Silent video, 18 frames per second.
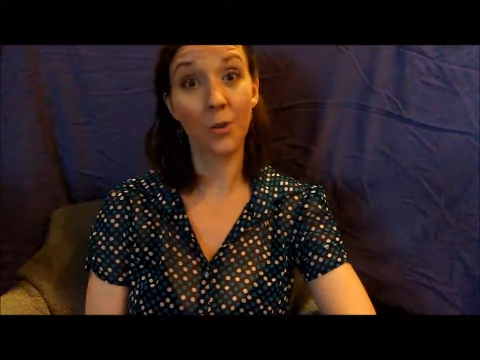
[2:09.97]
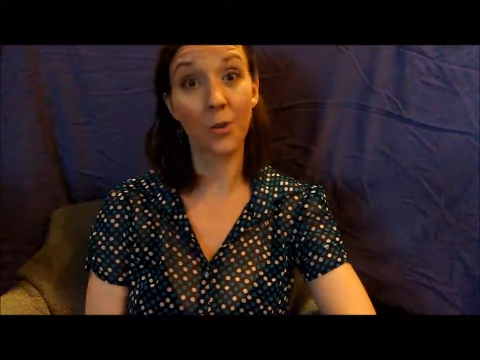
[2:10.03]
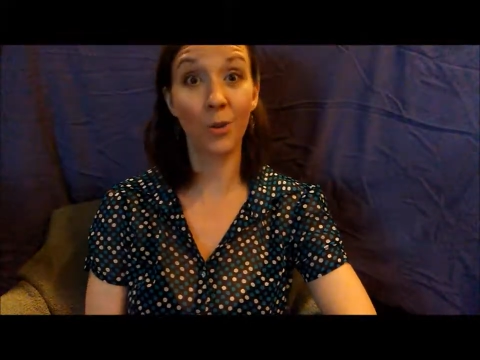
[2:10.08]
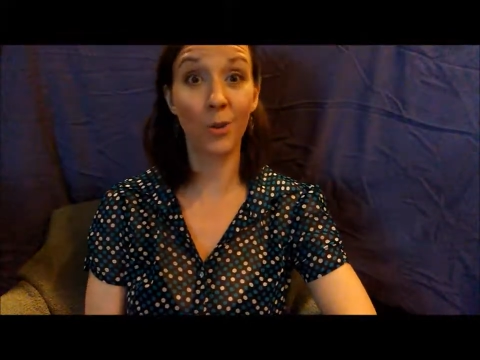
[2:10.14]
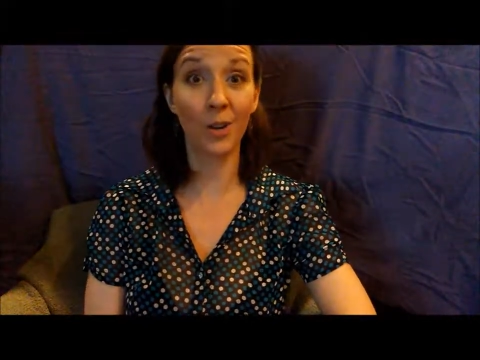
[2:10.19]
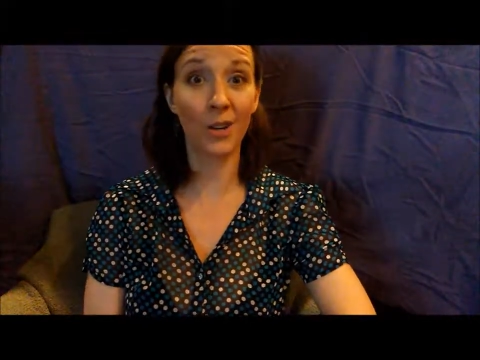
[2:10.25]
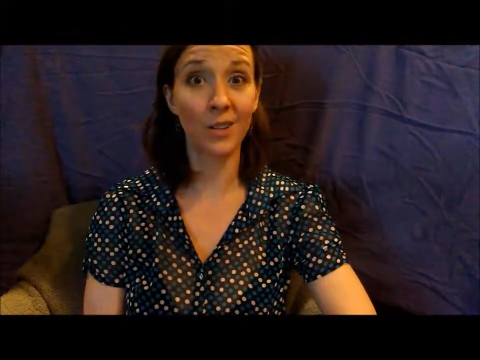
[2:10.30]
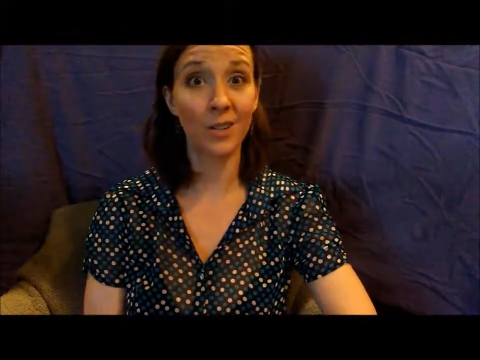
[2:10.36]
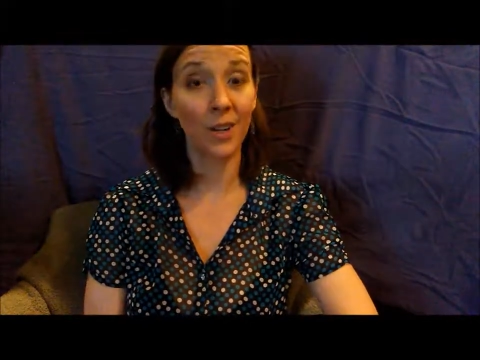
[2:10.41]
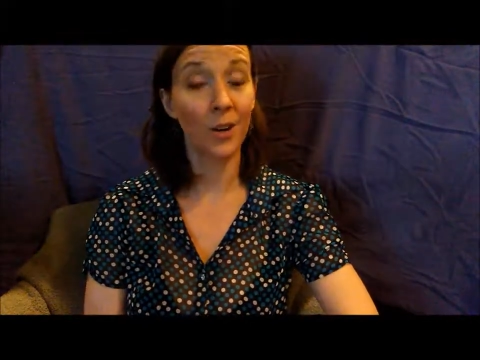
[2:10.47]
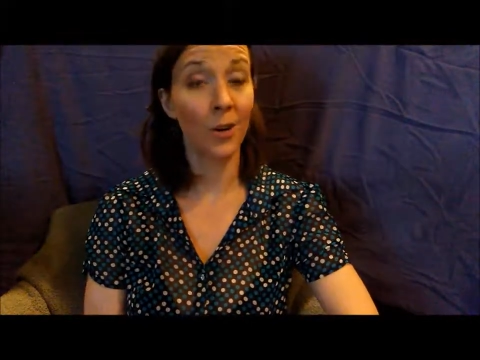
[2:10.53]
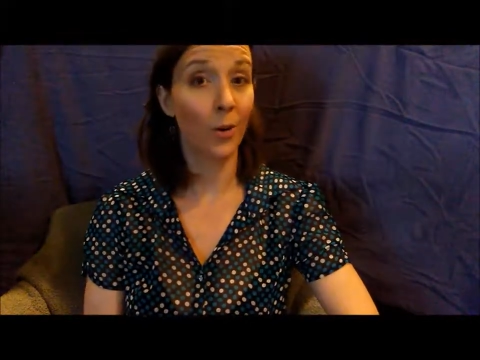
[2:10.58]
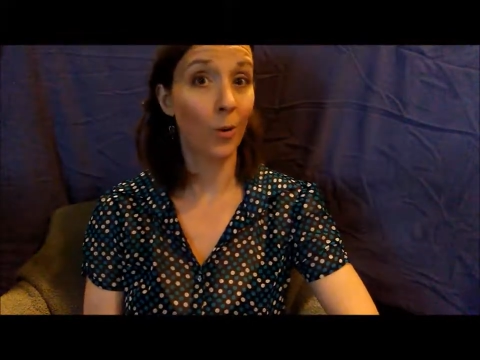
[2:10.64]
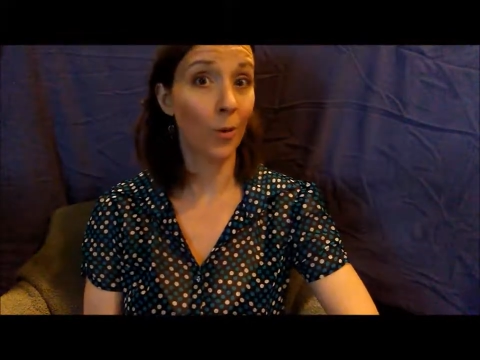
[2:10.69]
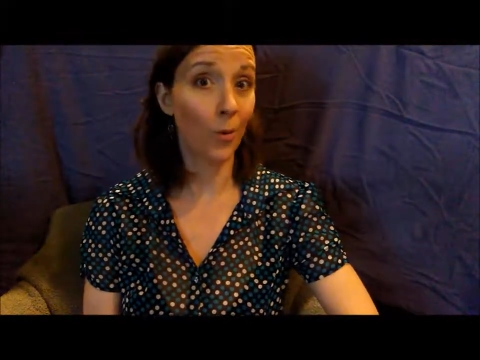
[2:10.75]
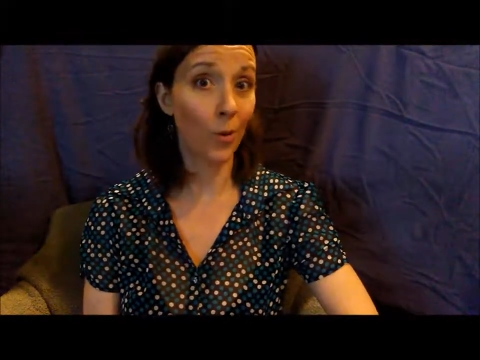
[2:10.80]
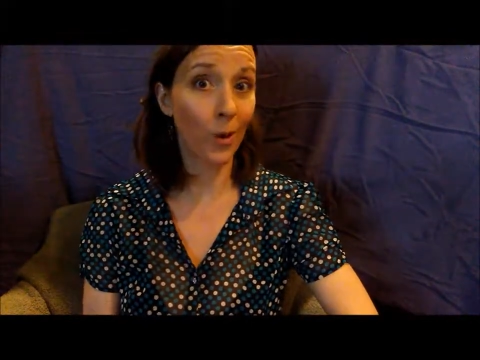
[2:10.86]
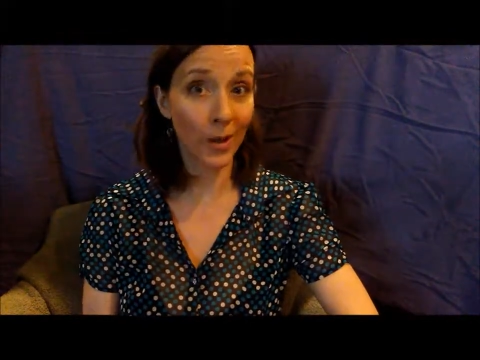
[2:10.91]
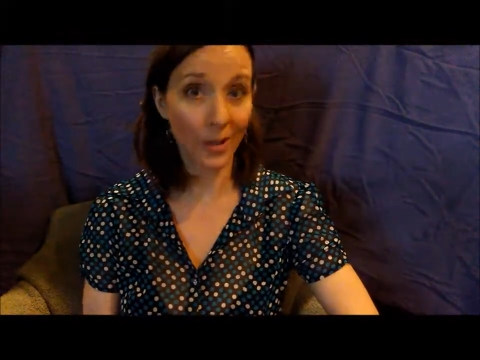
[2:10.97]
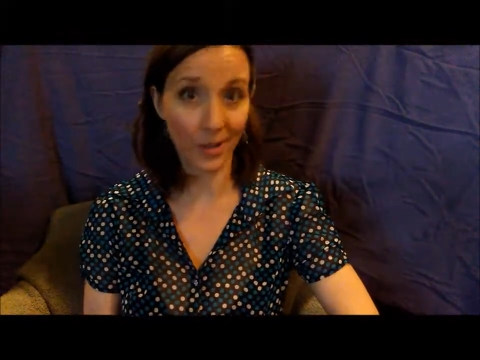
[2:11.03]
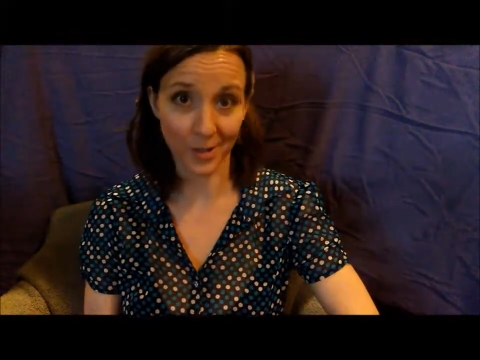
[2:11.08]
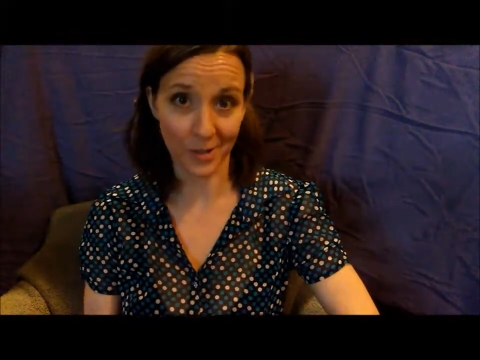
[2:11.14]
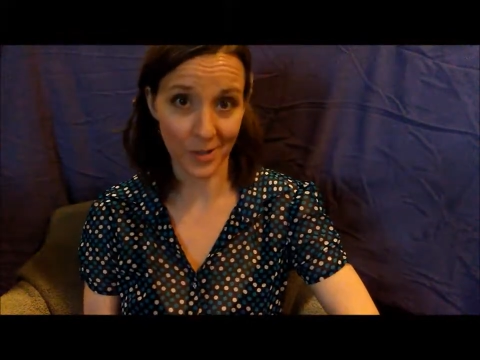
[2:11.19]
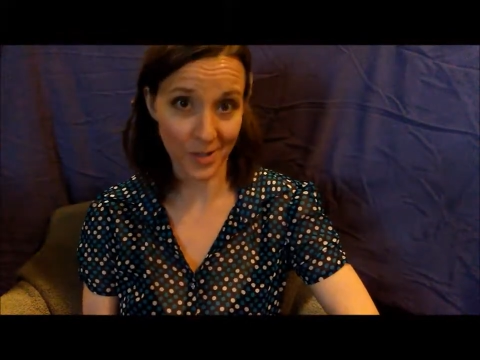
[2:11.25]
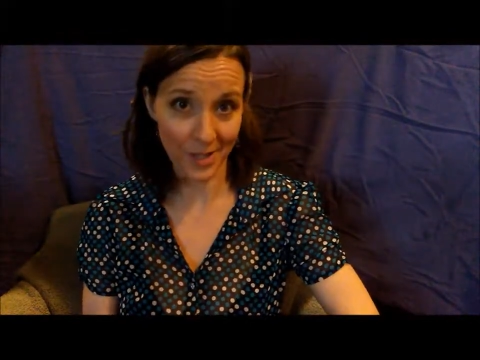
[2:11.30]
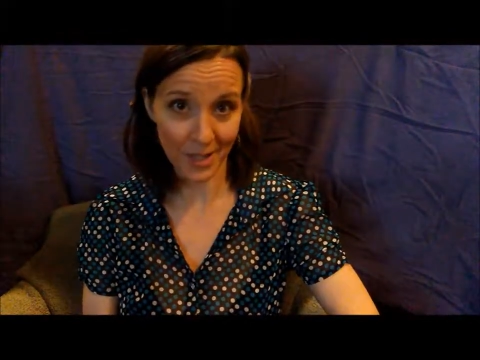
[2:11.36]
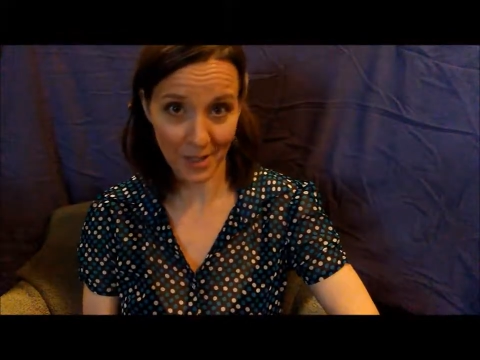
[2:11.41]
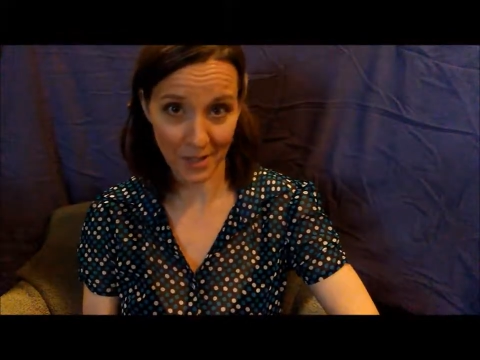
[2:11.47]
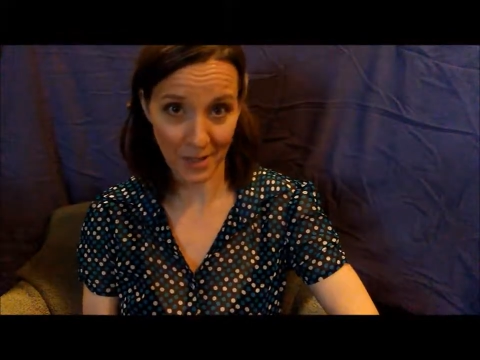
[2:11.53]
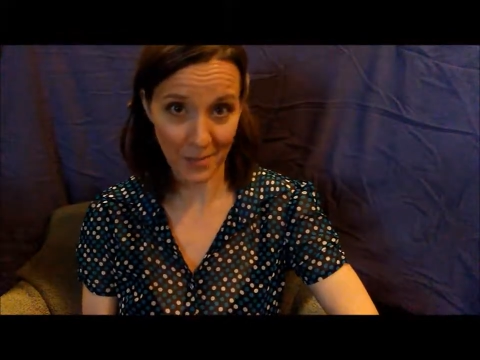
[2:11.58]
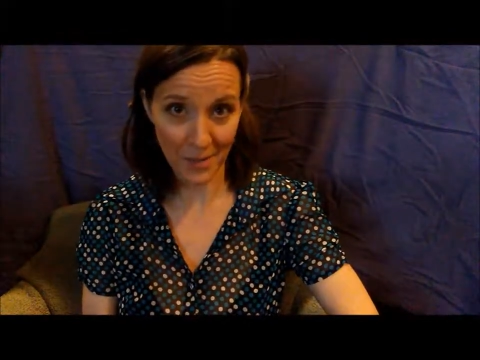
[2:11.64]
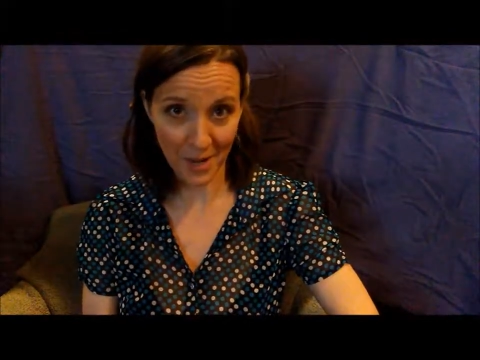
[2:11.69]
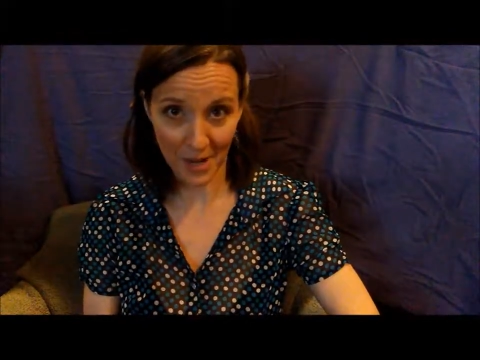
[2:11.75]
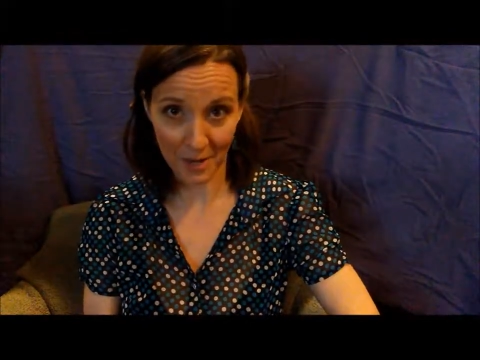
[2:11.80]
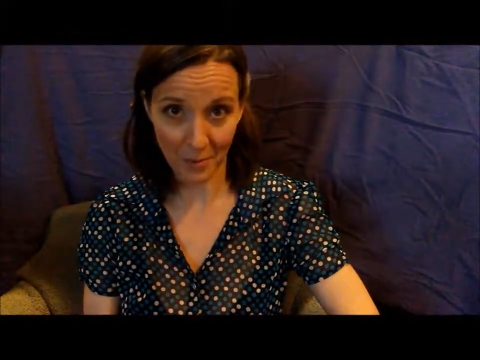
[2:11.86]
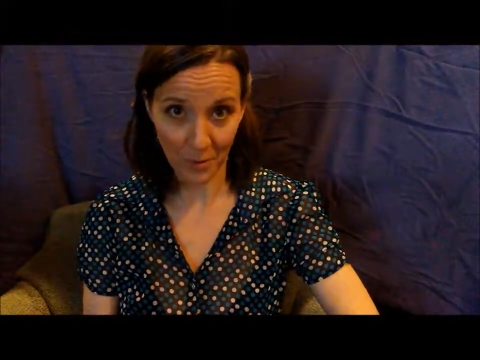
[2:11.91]
or oils that are
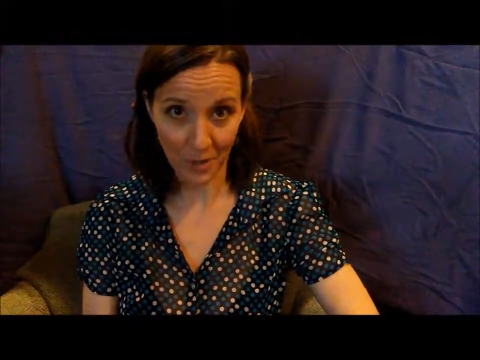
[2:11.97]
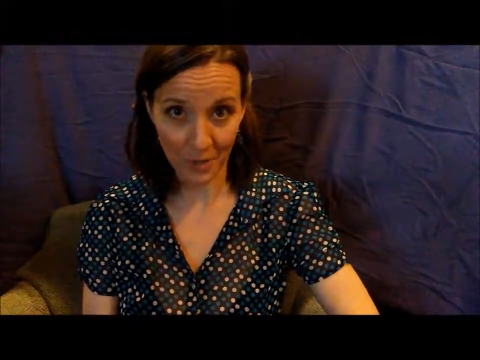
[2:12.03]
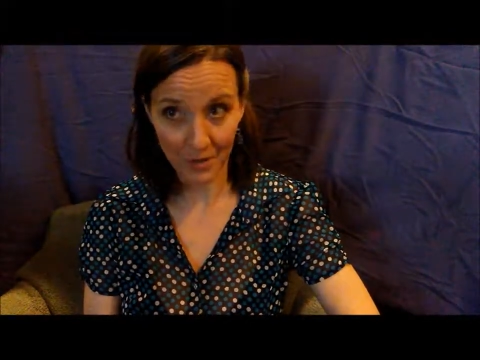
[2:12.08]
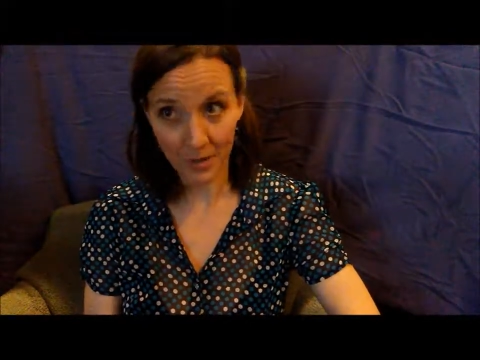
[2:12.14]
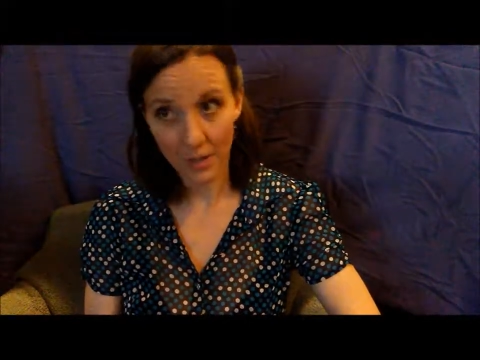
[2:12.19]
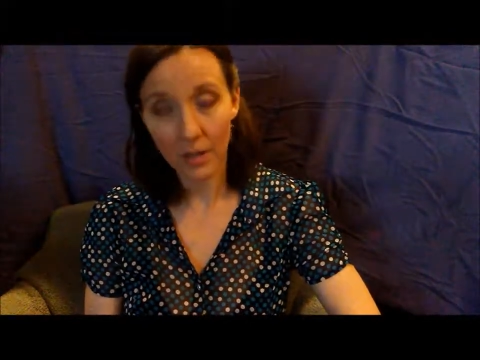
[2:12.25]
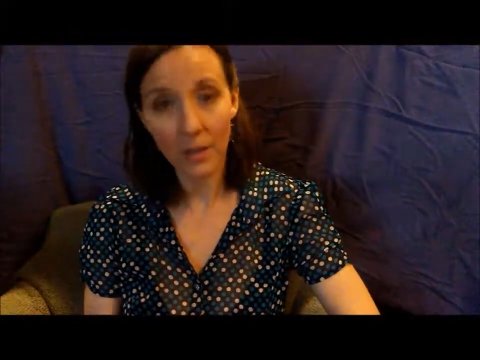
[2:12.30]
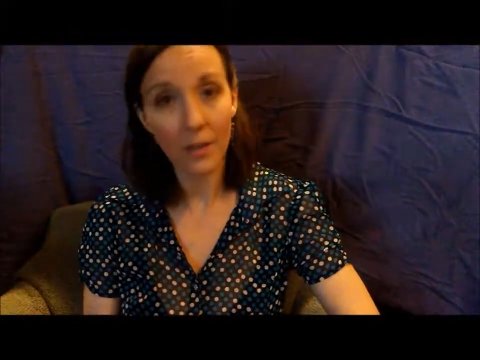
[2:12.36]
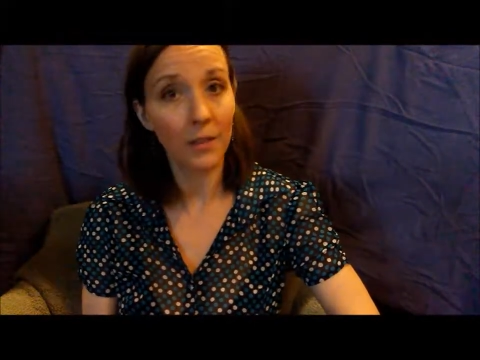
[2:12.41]
made with